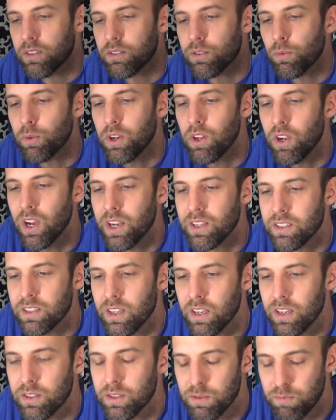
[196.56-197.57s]
So what do you guys
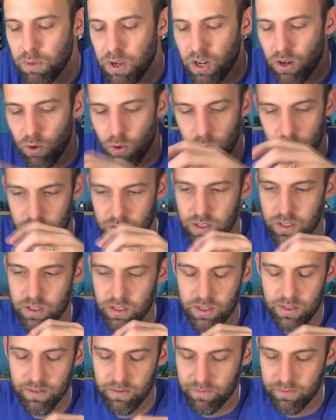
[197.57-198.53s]
think of Speedors?